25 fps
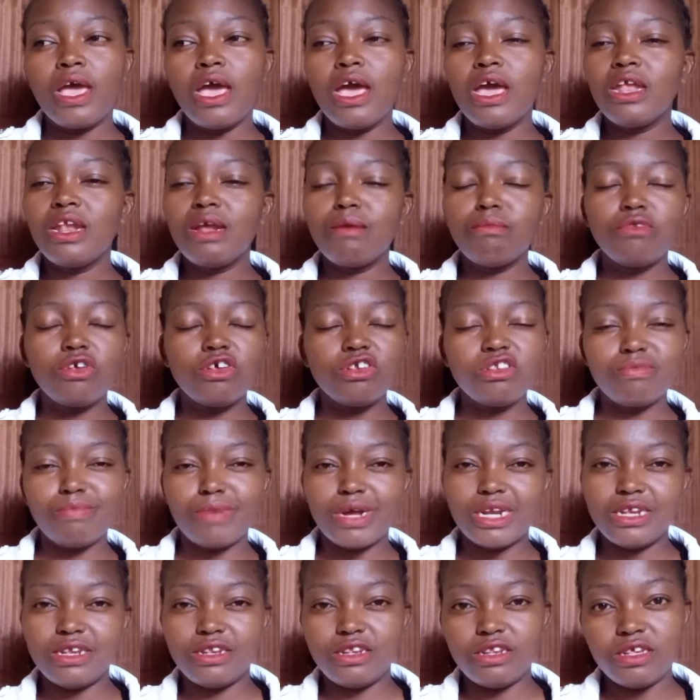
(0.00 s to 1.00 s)
and I'm not
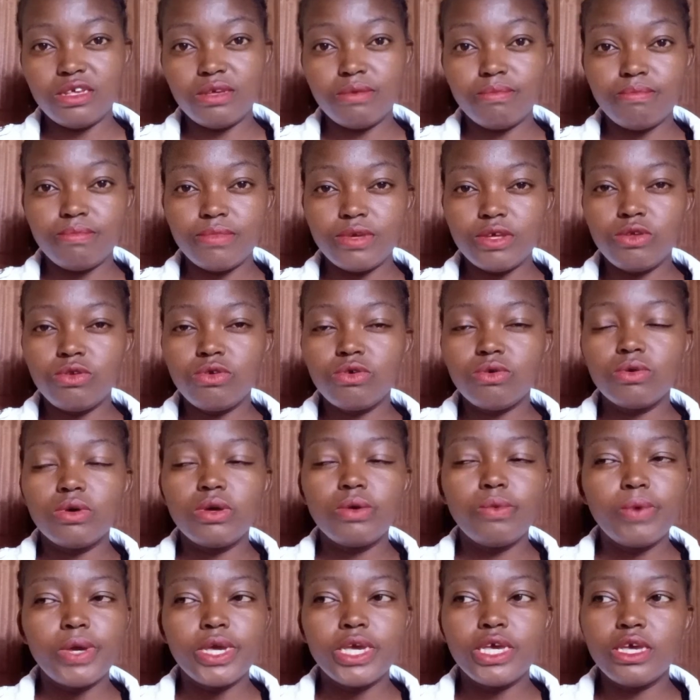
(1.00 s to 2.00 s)
mad at him. You know,
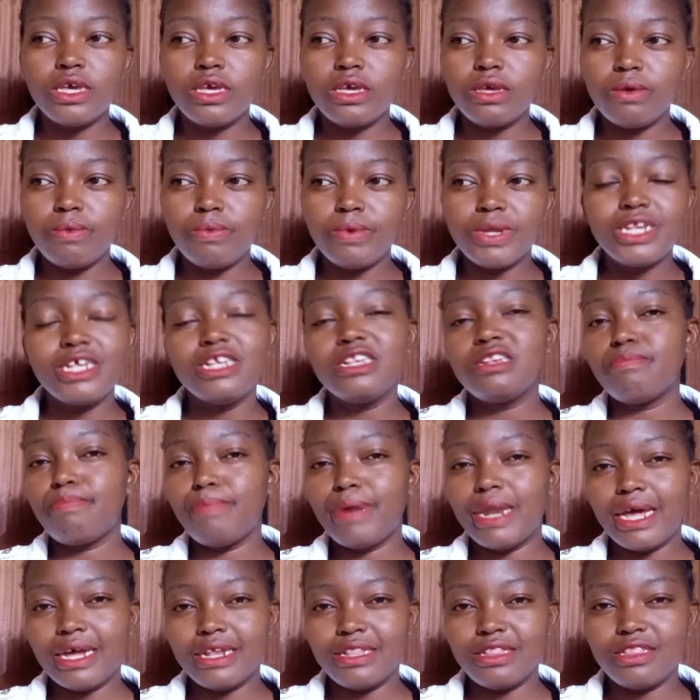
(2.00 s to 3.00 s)
we didn't
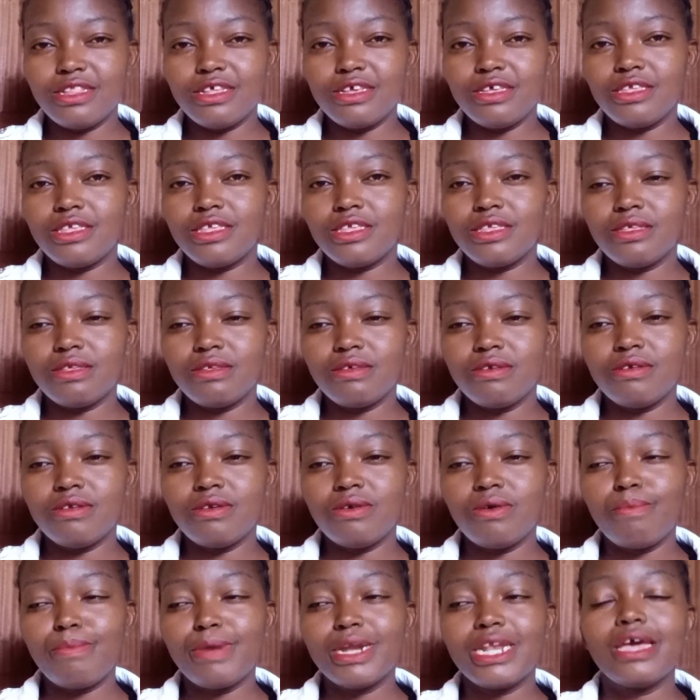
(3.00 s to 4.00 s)
plan this, you
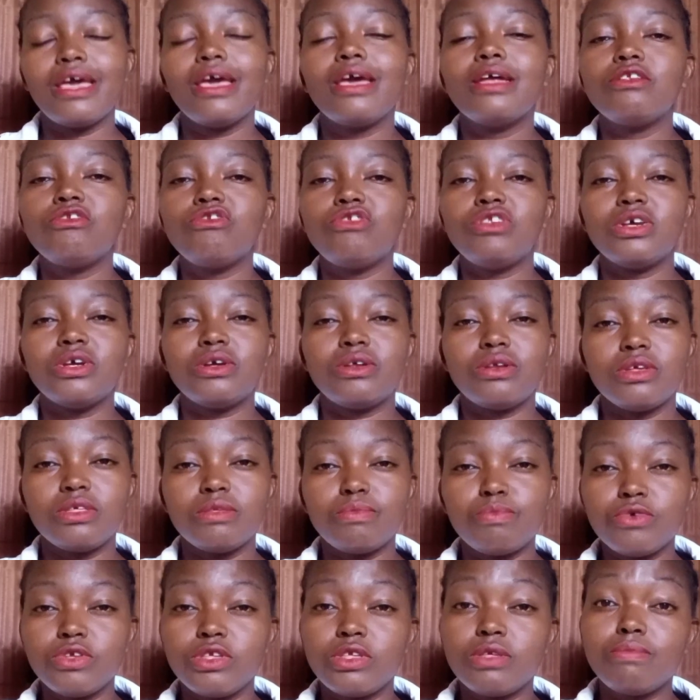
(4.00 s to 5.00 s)
know, but I had to take
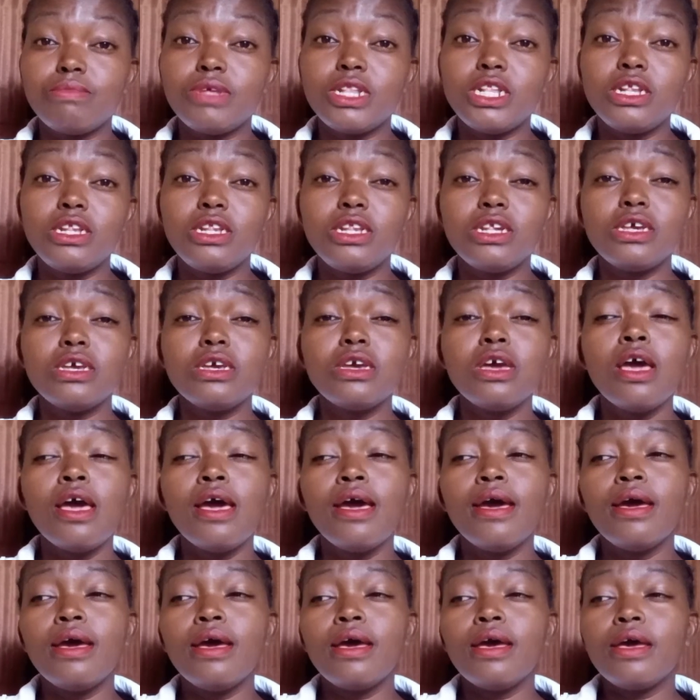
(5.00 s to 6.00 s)
responsibility.
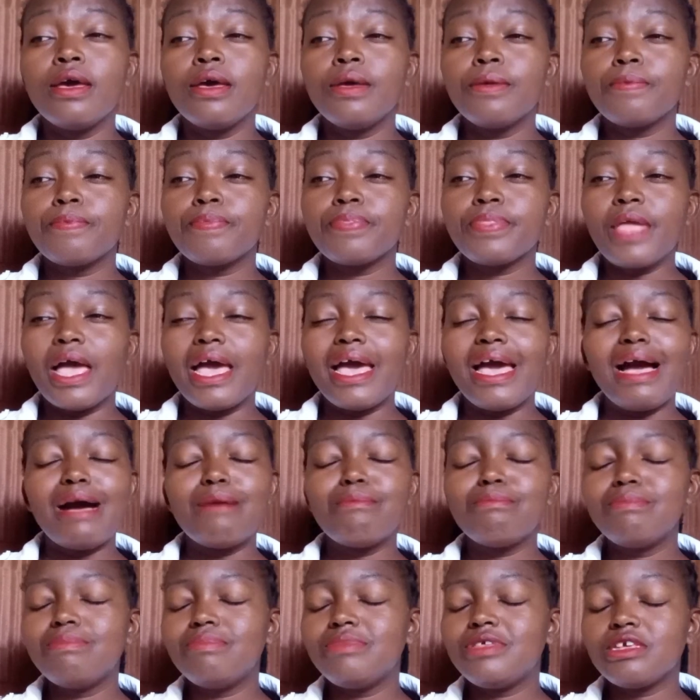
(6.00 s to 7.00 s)

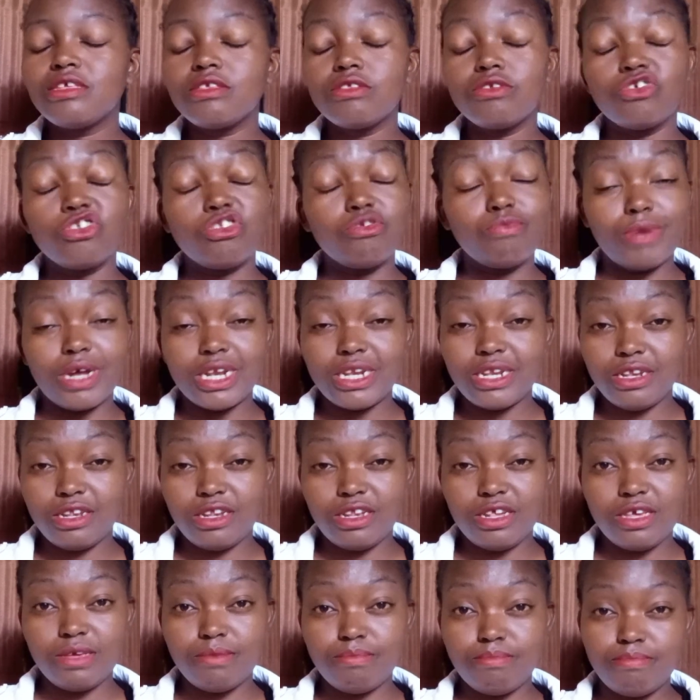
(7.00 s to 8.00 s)
I'm just not mad at
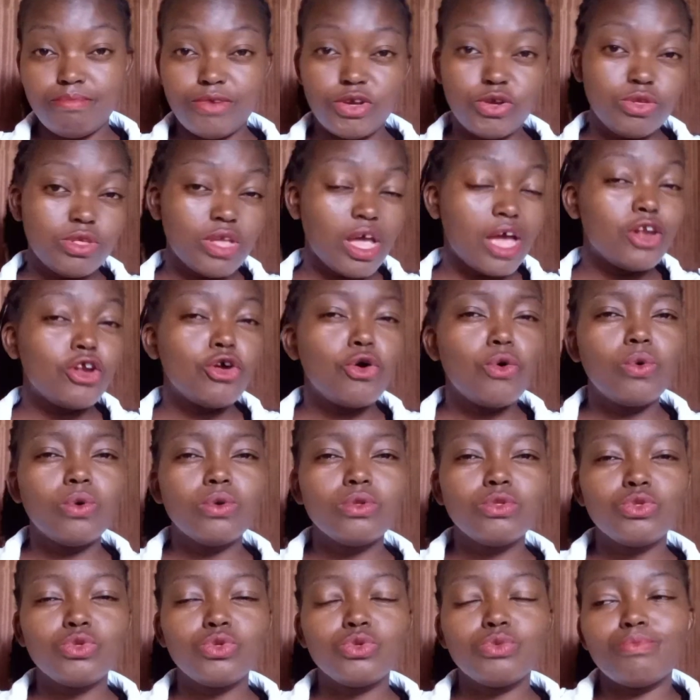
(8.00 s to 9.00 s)
him, because I don't
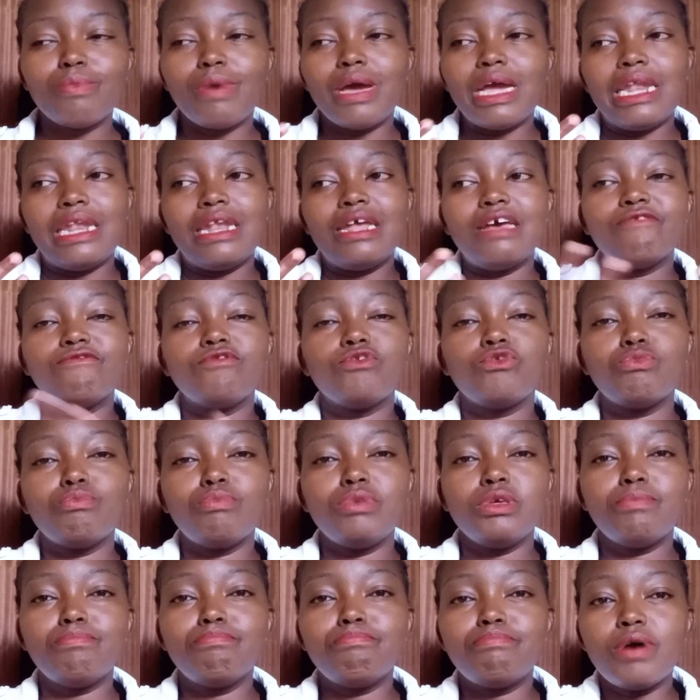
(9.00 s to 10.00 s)
want my life to
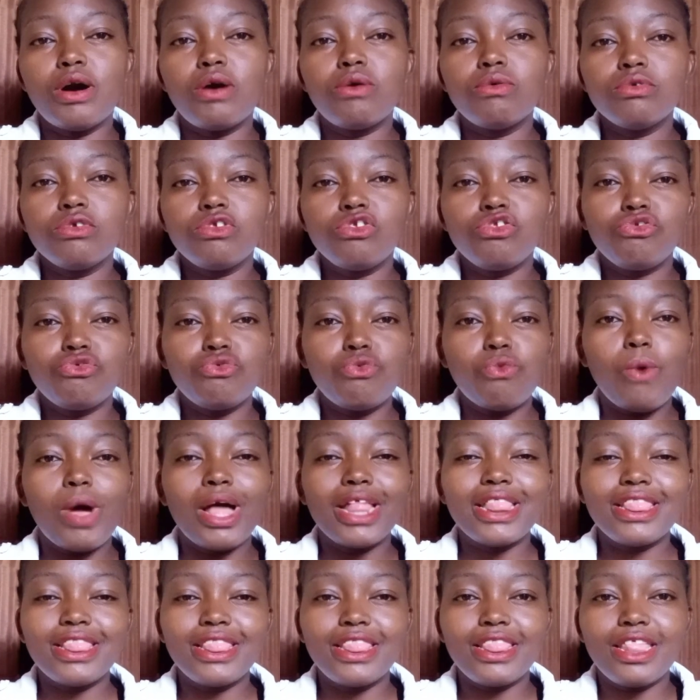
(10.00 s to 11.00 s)
be bound to
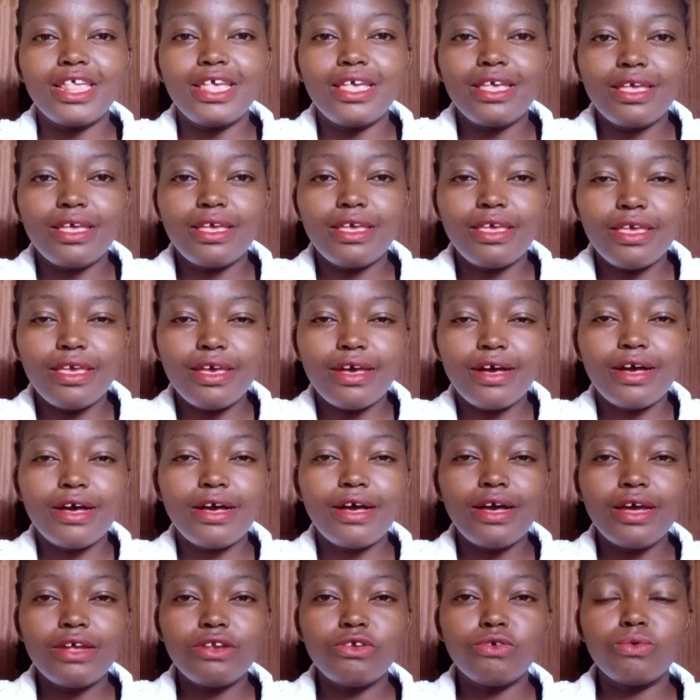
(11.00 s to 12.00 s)
one thing. Yeah,
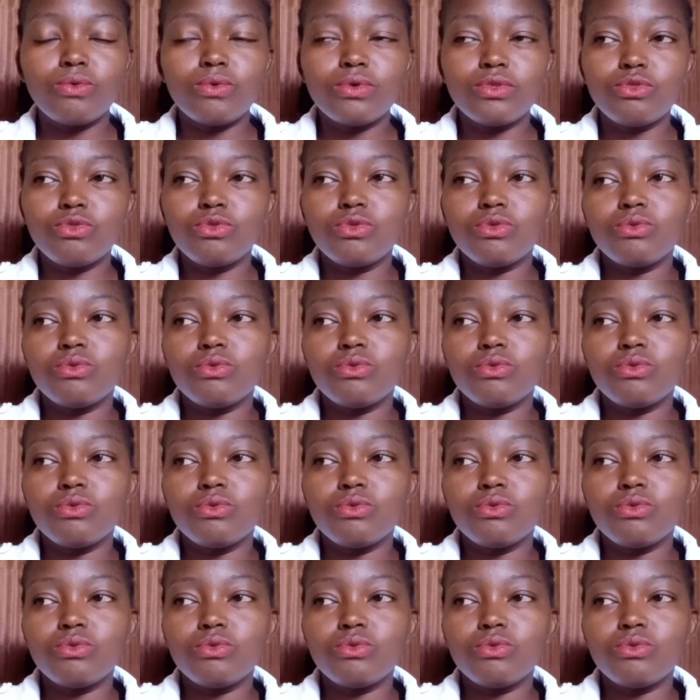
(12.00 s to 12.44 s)
I don't want